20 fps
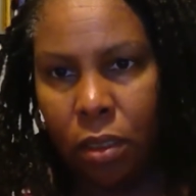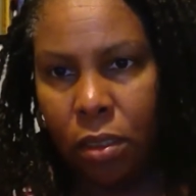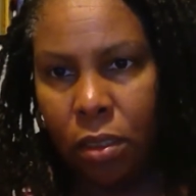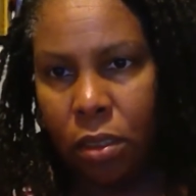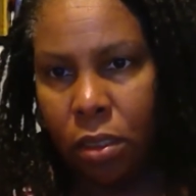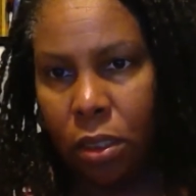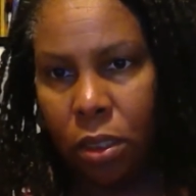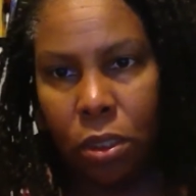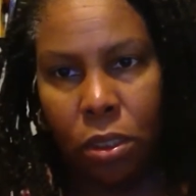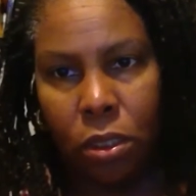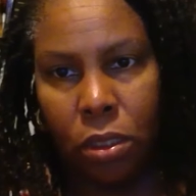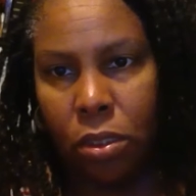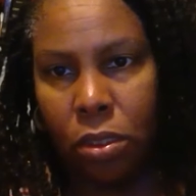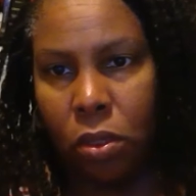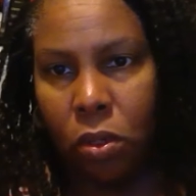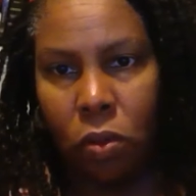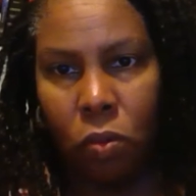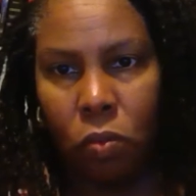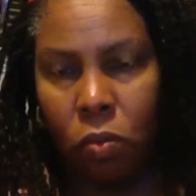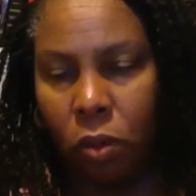so you
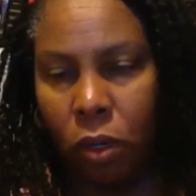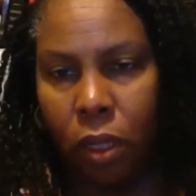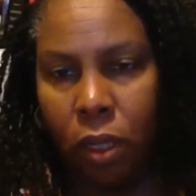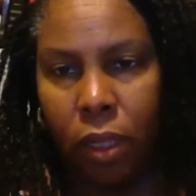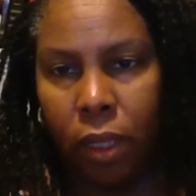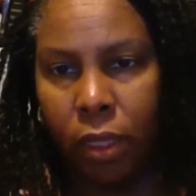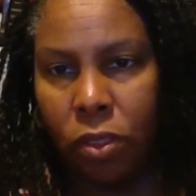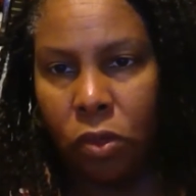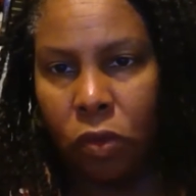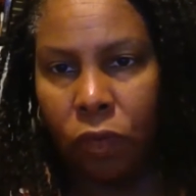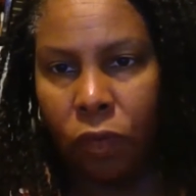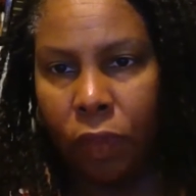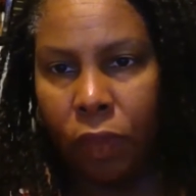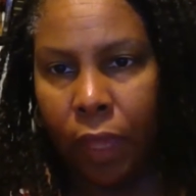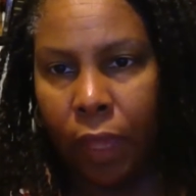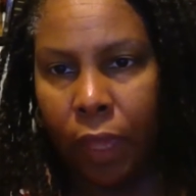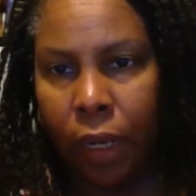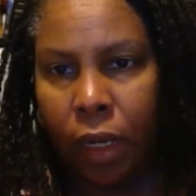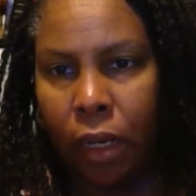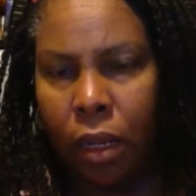don't want to glaze over
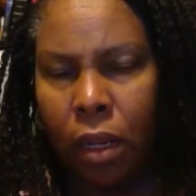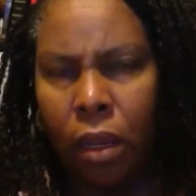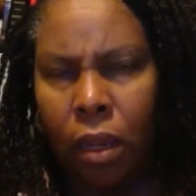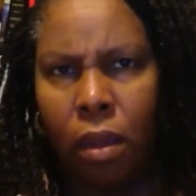that.